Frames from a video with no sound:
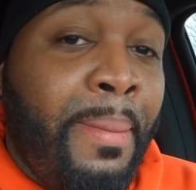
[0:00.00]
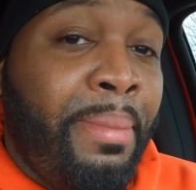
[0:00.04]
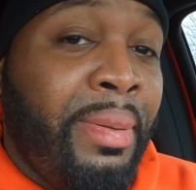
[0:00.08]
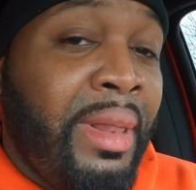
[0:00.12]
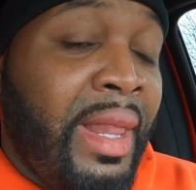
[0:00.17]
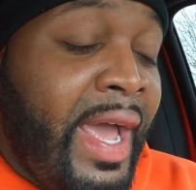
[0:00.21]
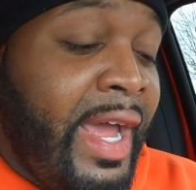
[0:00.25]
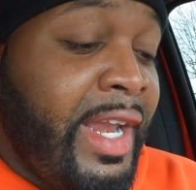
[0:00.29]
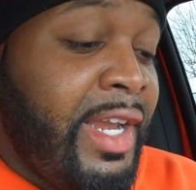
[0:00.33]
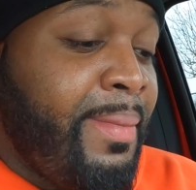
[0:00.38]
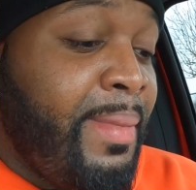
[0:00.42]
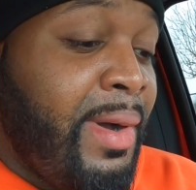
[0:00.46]

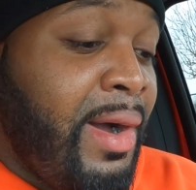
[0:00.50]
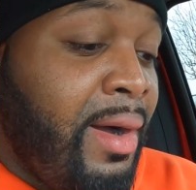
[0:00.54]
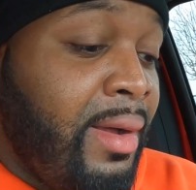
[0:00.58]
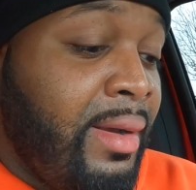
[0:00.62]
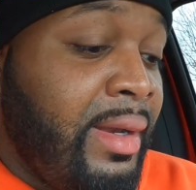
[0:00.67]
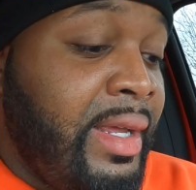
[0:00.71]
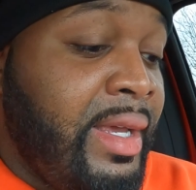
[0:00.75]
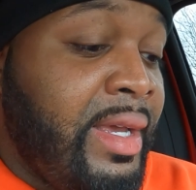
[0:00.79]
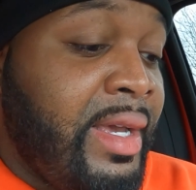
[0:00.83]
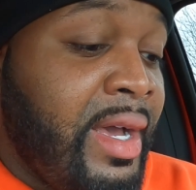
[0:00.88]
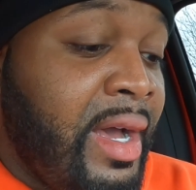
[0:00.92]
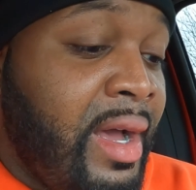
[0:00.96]
Platinum
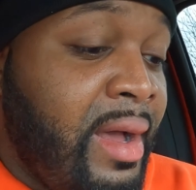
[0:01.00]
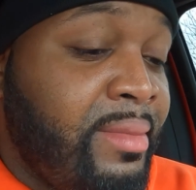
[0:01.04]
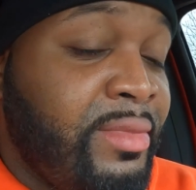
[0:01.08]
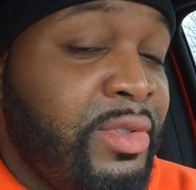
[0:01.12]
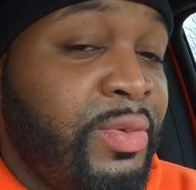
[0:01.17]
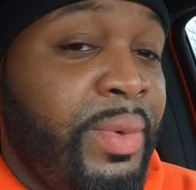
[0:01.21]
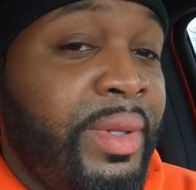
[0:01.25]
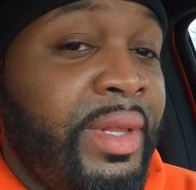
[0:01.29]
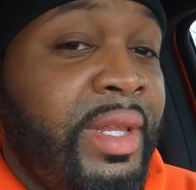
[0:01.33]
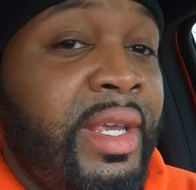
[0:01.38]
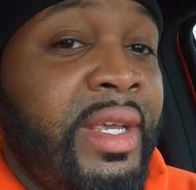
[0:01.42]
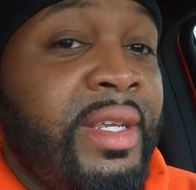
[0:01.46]
only comes
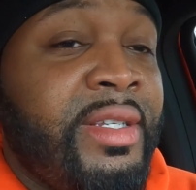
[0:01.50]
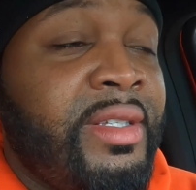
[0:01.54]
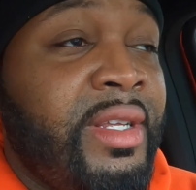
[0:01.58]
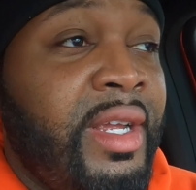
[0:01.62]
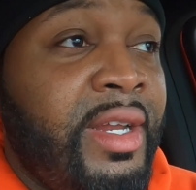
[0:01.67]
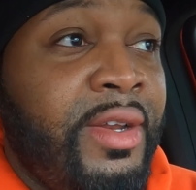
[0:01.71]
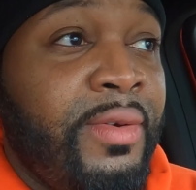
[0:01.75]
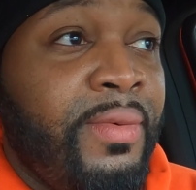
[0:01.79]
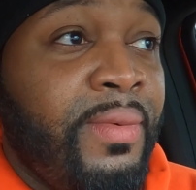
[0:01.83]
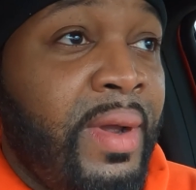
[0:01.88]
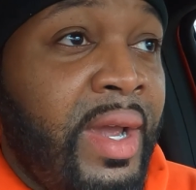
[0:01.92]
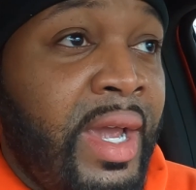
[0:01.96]
with the
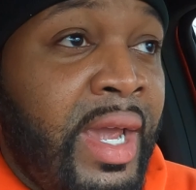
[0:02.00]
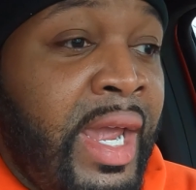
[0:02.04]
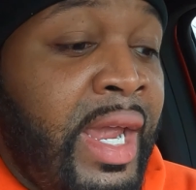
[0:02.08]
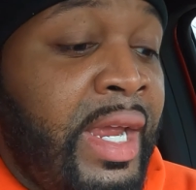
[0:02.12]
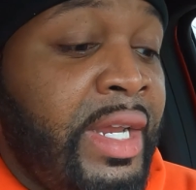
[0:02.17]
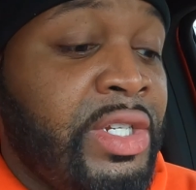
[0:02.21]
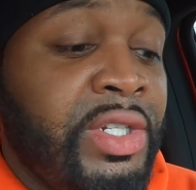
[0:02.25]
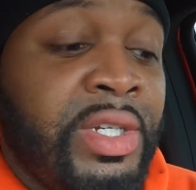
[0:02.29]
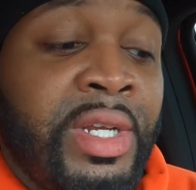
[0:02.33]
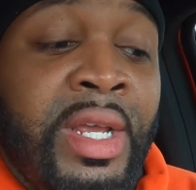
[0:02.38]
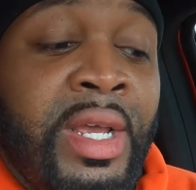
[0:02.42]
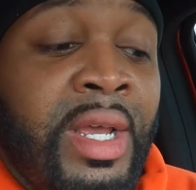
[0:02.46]
extended
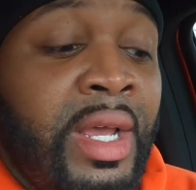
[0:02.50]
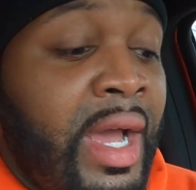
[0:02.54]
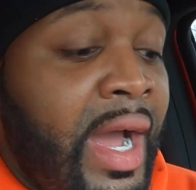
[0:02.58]
range.